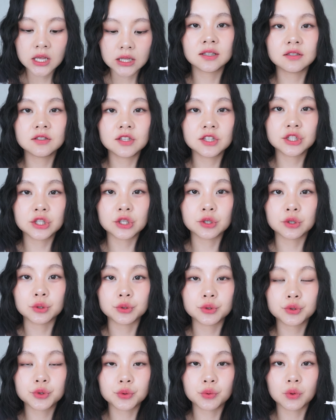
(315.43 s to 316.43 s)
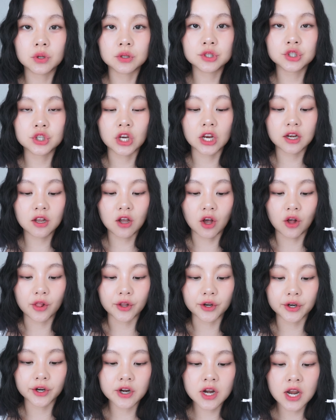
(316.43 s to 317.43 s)
This is a neutral shade
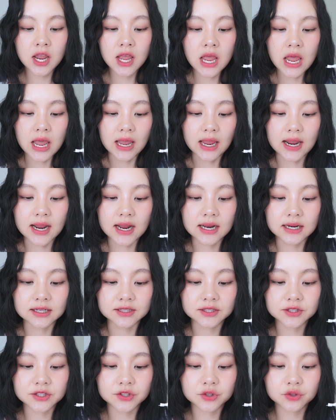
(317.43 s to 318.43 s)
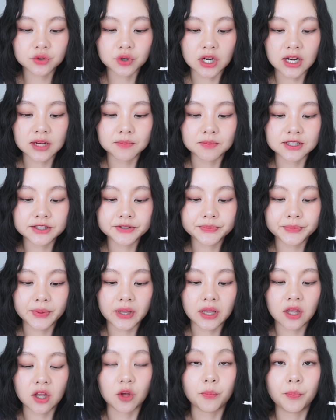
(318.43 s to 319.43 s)
color, and it's described as
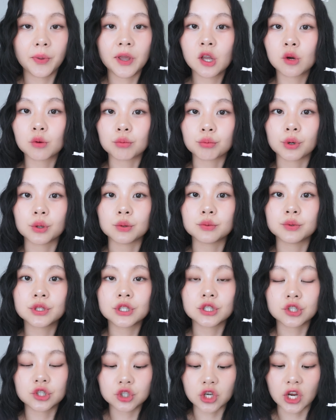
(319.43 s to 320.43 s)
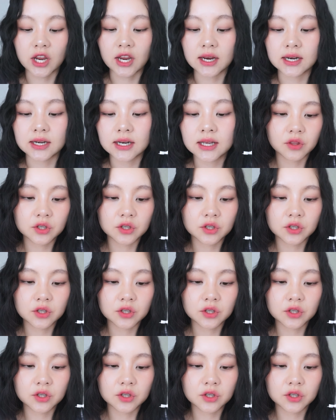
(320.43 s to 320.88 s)
being a pink rose shade.